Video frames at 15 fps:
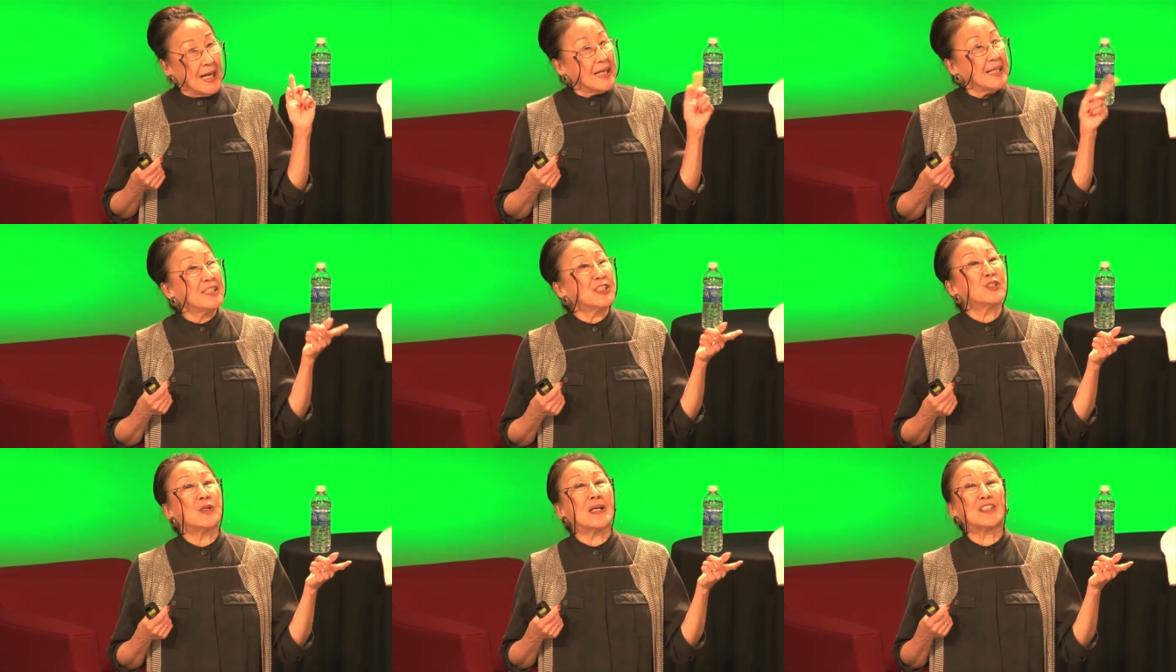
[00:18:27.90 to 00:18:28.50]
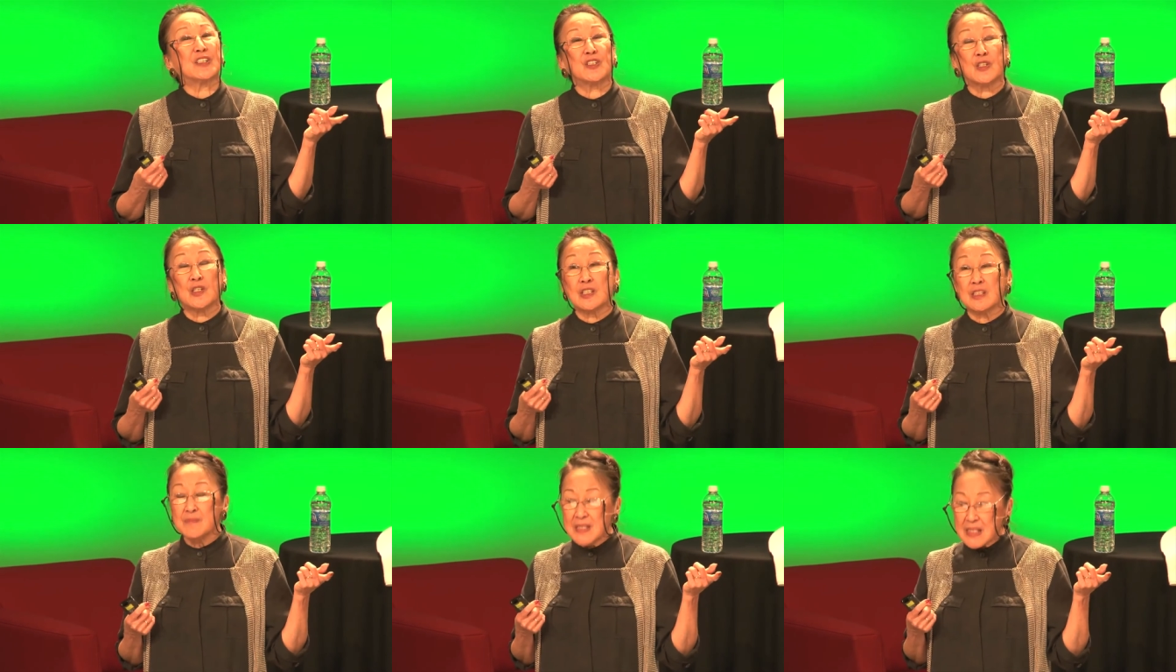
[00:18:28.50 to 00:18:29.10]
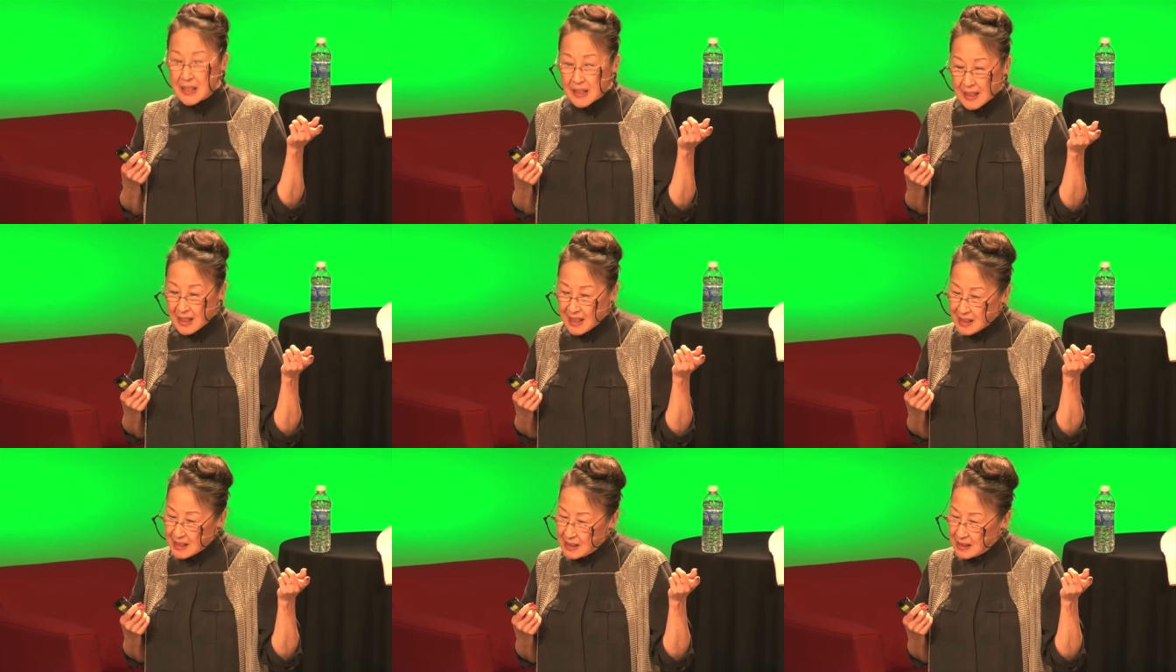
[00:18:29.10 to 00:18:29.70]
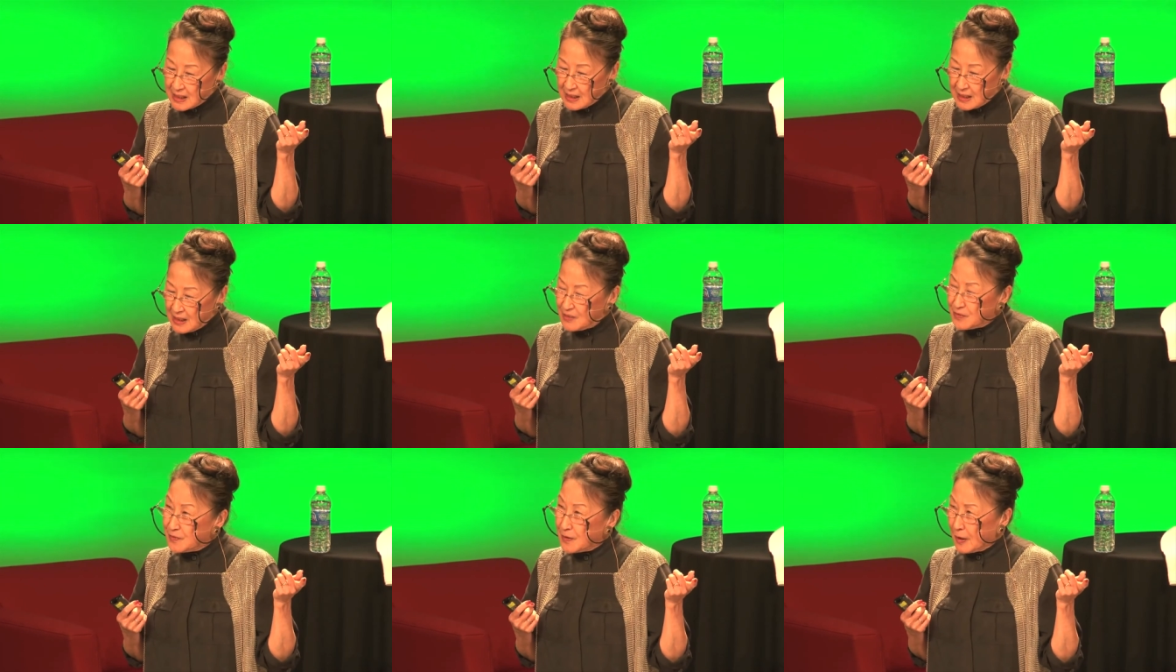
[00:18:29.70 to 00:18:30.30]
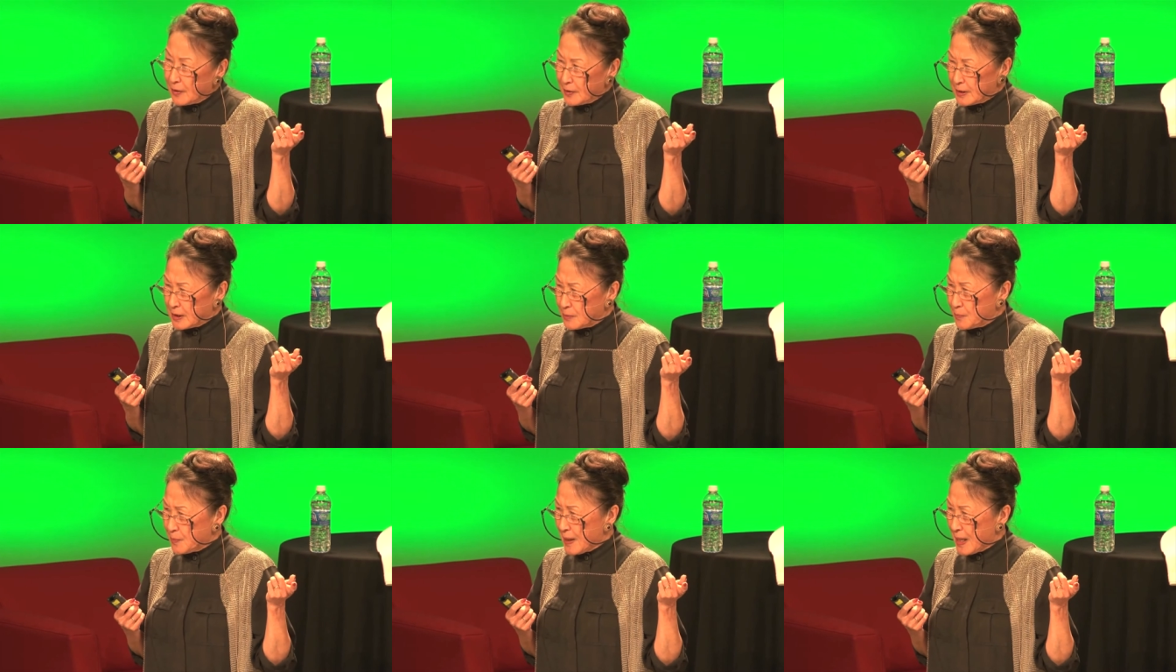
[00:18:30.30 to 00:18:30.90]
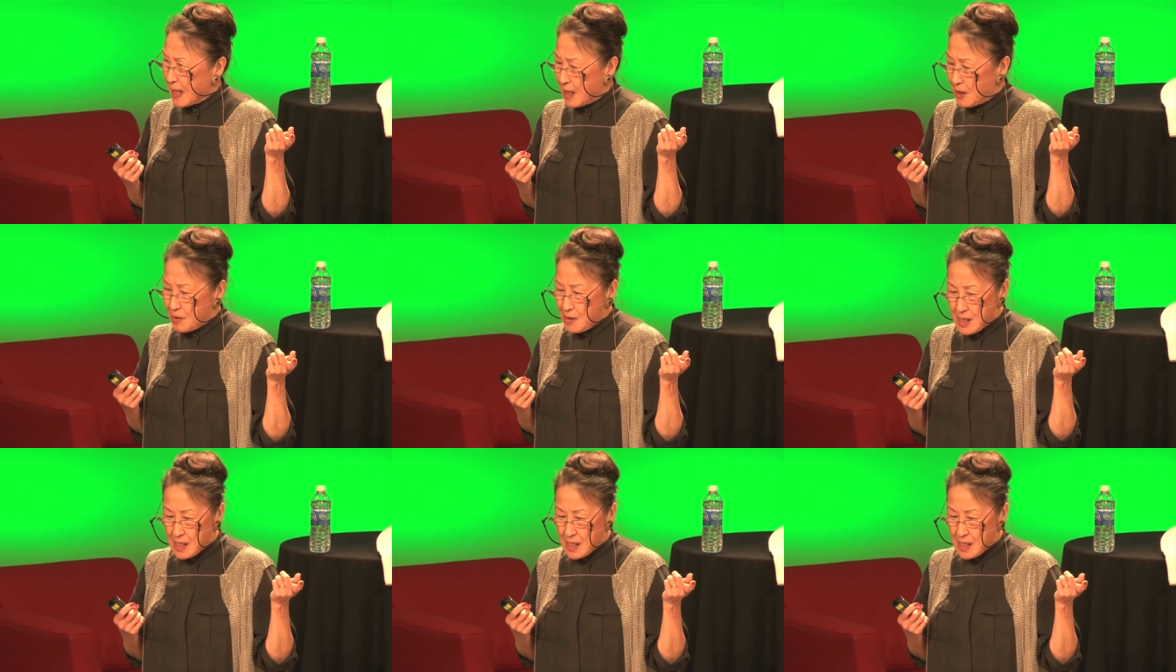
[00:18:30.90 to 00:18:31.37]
he stretched toward me again, furrowed his brow,